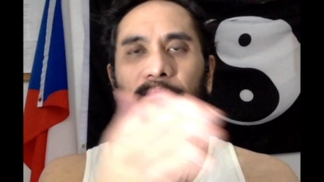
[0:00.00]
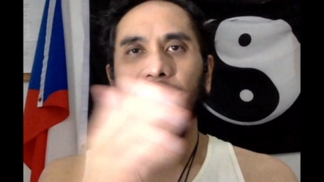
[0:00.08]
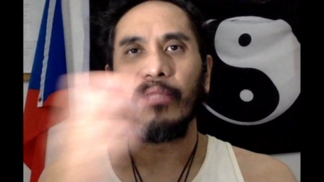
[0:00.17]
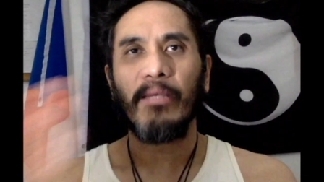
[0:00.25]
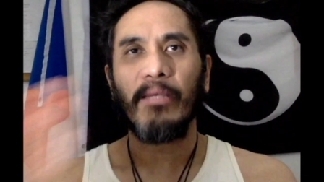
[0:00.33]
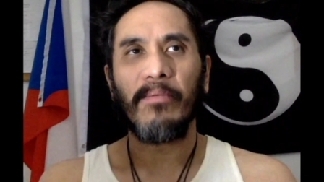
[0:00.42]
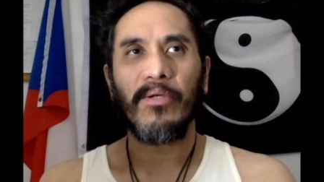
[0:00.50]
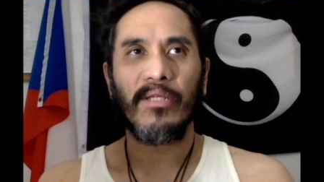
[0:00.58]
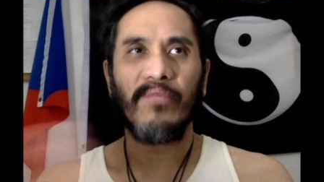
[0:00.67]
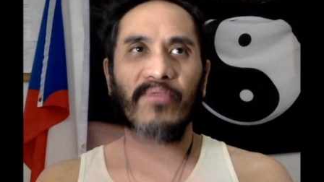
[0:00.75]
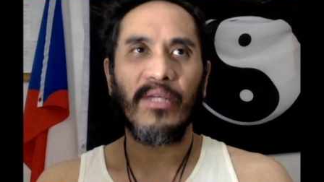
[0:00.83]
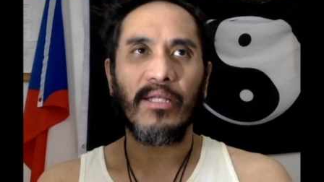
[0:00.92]
Neptune
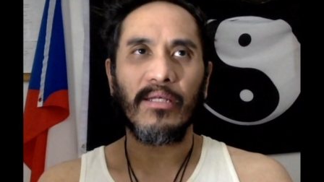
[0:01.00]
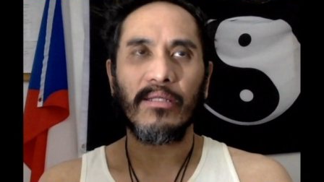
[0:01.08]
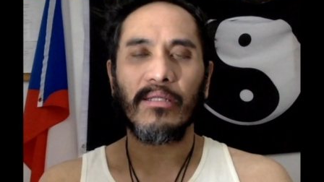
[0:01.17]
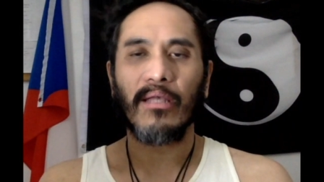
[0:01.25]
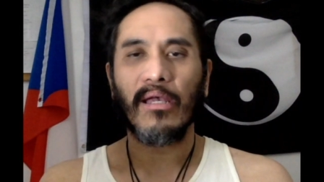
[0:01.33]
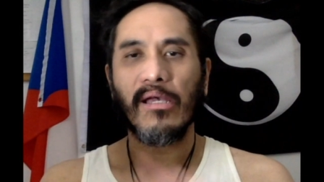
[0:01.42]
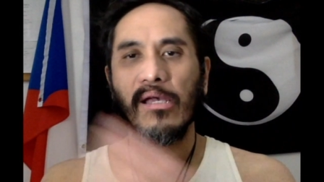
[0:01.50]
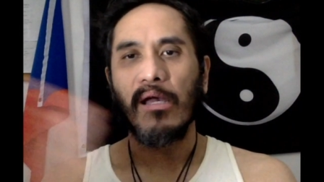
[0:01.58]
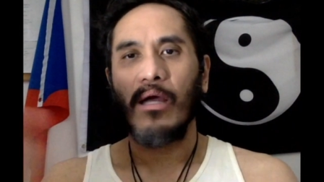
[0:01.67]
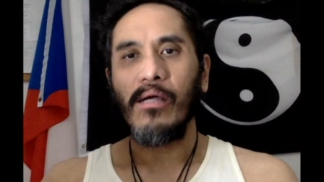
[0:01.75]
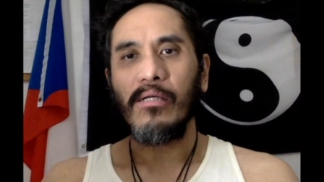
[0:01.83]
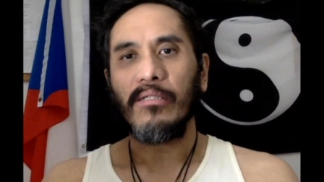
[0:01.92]
is Venus,
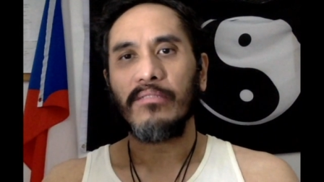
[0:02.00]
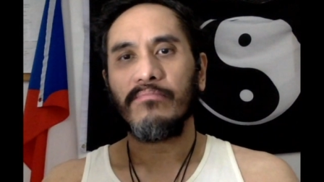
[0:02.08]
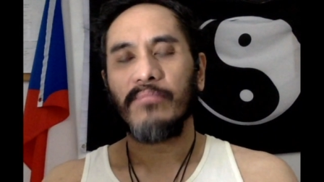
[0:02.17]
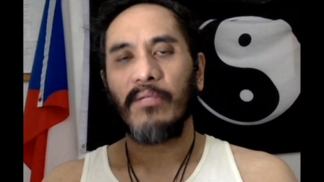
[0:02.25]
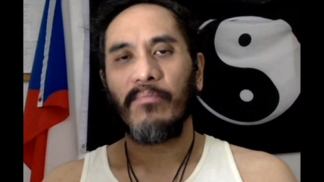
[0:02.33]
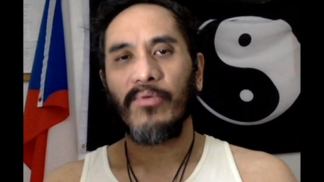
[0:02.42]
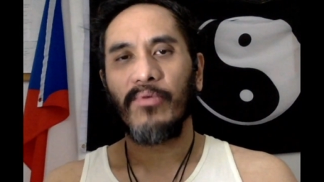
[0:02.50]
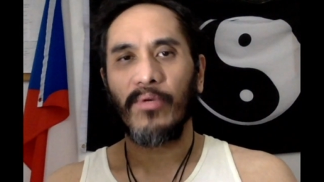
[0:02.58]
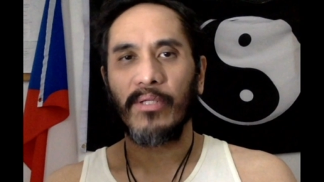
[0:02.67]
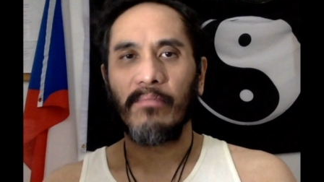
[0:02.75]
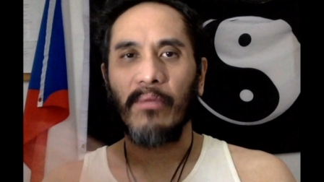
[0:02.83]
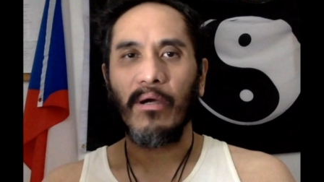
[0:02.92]
and Pluto
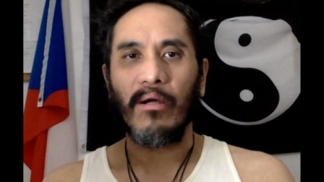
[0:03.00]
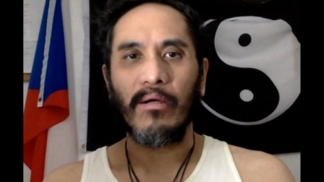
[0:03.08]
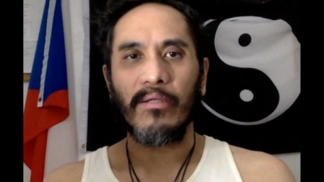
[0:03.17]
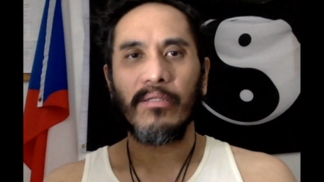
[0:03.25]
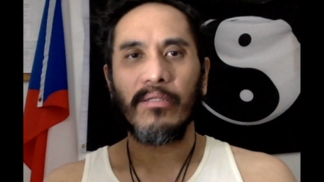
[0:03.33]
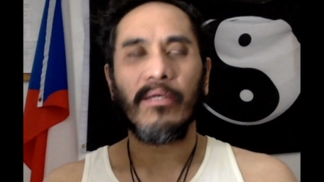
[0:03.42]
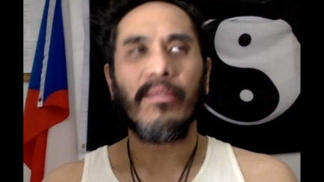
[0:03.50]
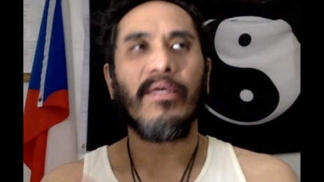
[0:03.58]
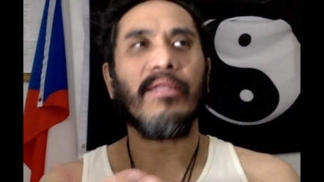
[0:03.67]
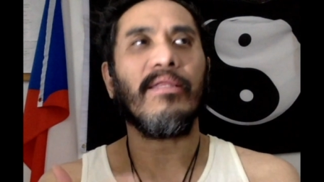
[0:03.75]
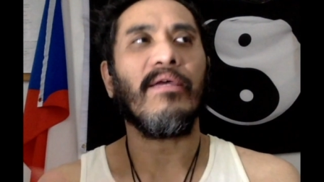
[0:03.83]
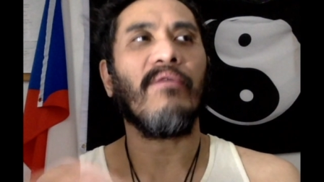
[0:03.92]
is Mars,
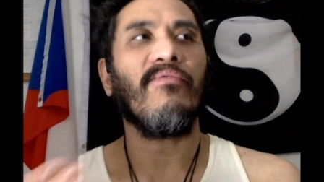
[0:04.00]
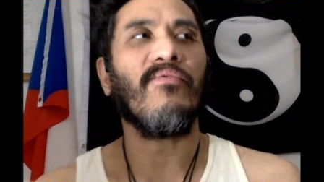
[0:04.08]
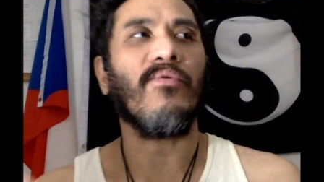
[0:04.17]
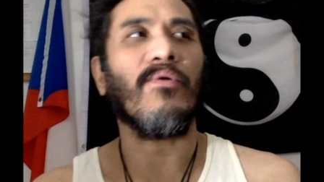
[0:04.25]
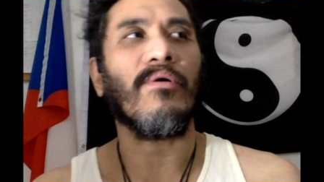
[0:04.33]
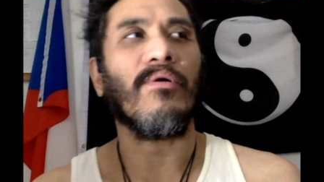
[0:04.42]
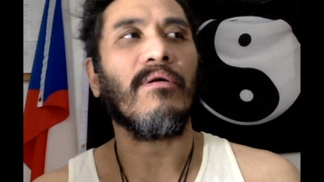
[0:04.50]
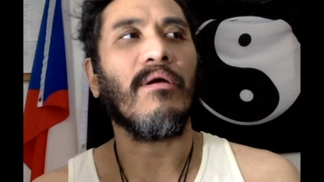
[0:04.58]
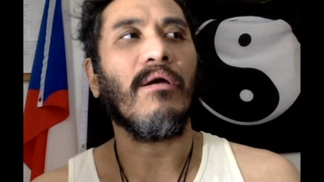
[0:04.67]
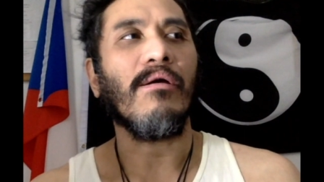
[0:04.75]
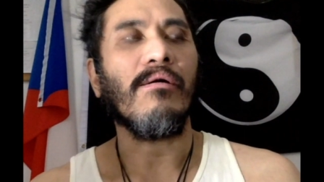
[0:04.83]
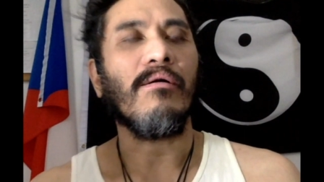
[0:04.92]
then therefore
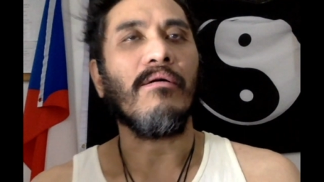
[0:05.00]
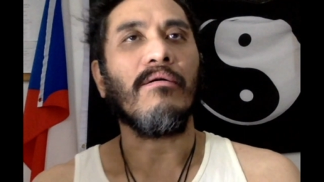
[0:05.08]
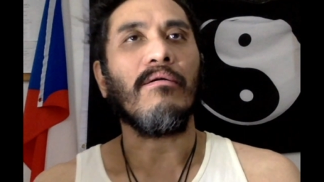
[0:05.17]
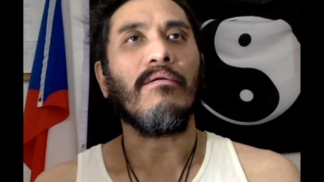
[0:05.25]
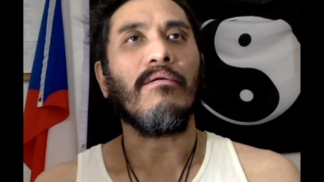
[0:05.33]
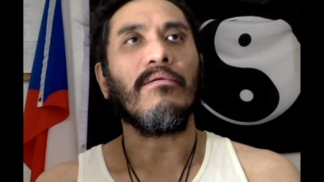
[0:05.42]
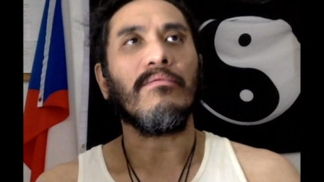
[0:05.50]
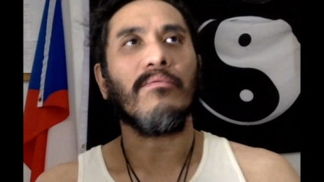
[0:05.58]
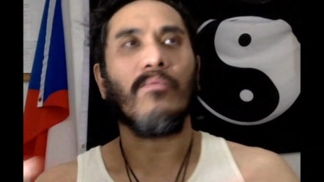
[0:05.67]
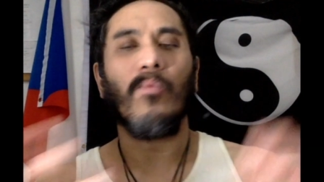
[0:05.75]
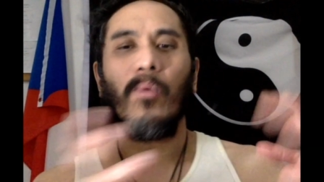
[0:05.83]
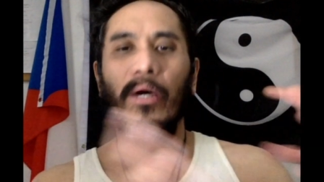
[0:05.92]

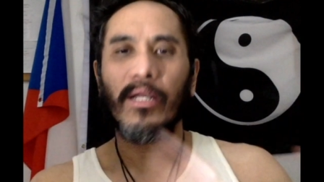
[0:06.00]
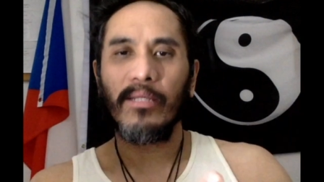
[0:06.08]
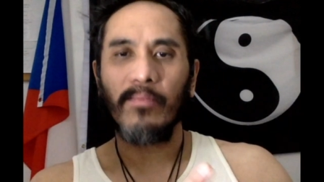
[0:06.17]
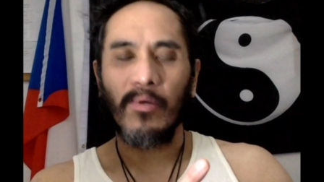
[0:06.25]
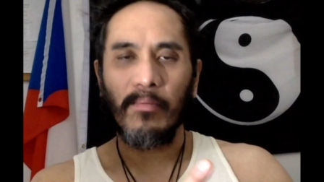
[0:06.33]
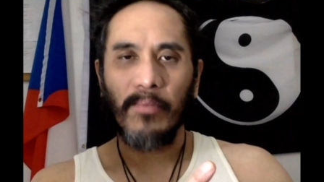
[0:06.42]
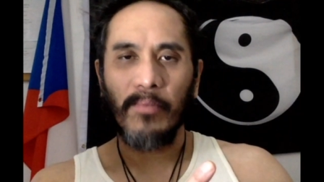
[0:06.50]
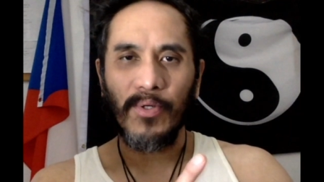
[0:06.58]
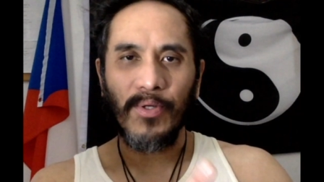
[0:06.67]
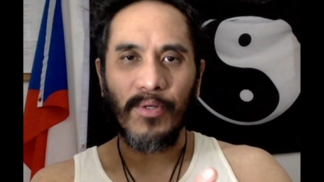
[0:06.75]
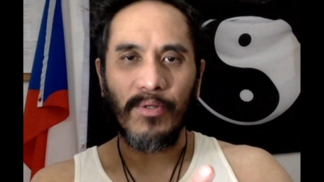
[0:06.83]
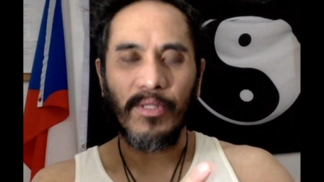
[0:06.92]
one is more
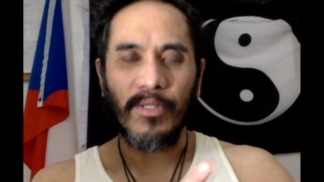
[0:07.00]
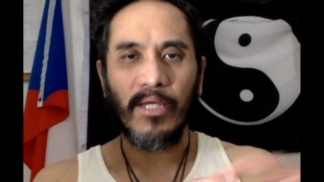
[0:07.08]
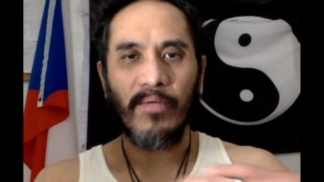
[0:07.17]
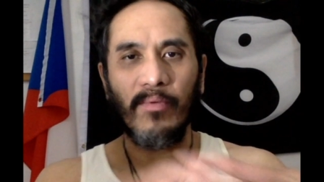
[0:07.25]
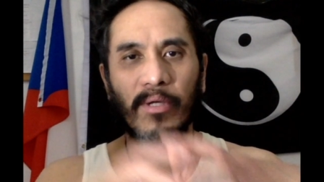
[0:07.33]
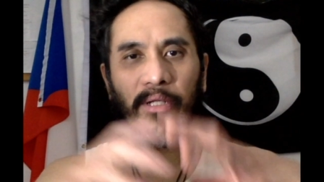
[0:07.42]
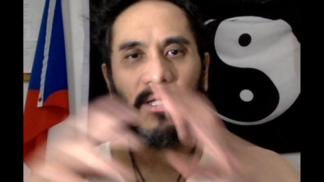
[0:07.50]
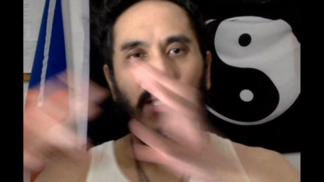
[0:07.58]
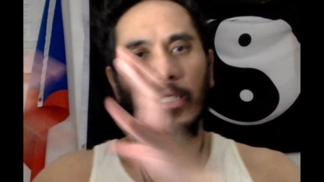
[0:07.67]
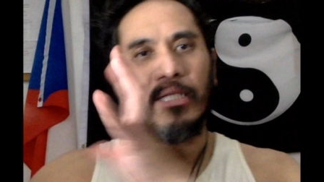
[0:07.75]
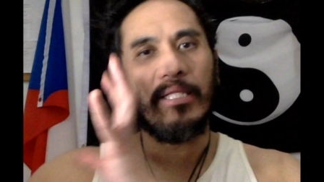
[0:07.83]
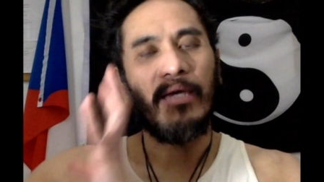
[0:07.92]
personal and the other one
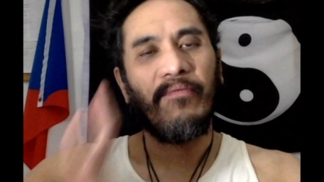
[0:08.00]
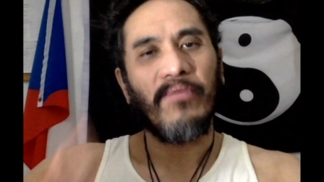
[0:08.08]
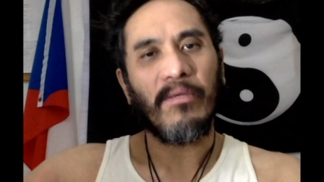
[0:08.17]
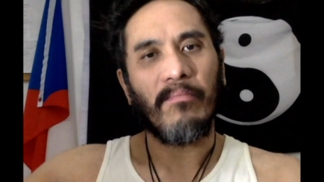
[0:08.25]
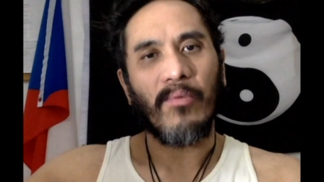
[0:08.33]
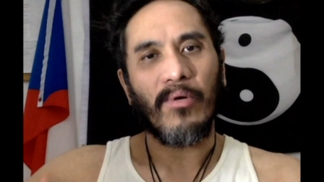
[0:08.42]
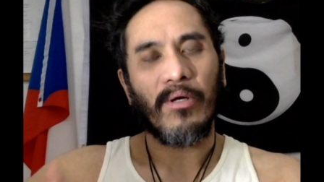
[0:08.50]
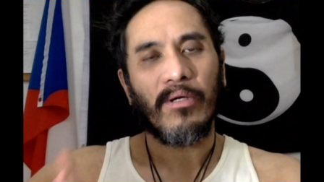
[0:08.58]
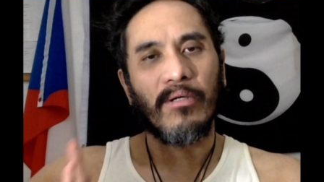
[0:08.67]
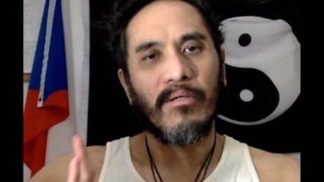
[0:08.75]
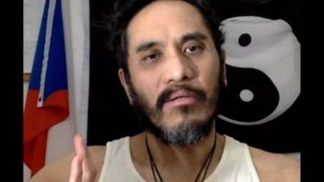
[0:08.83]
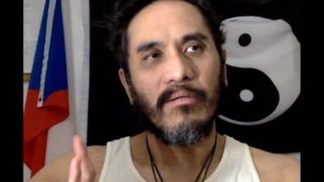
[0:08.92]
is definitely more
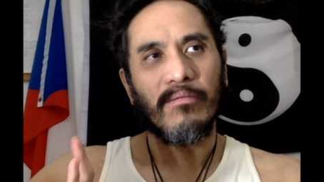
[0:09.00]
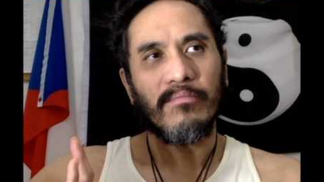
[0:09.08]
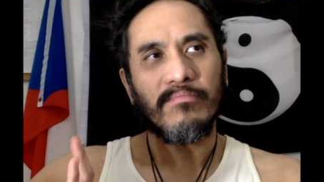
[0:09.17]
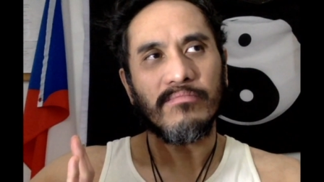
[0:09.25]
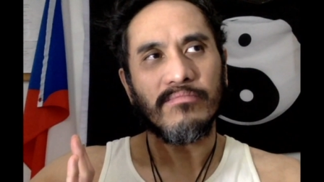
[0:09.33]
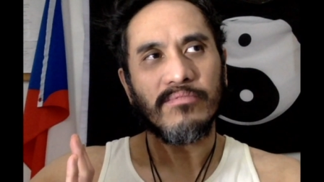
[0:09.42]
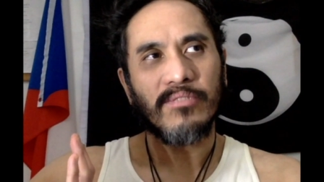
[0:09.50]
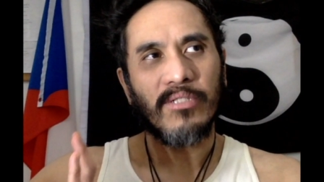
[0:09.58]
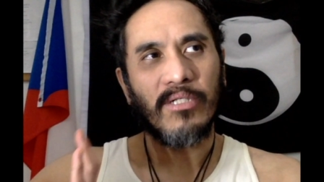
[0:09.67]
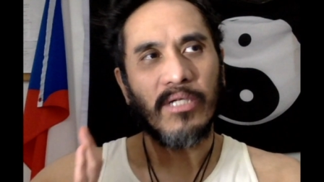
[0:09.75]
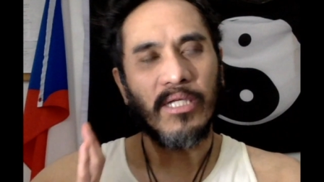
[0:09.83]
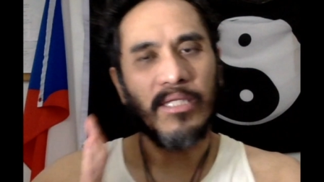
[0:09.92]

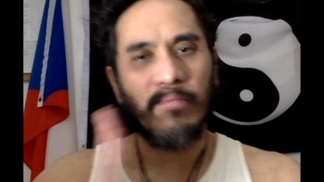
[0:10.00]
it's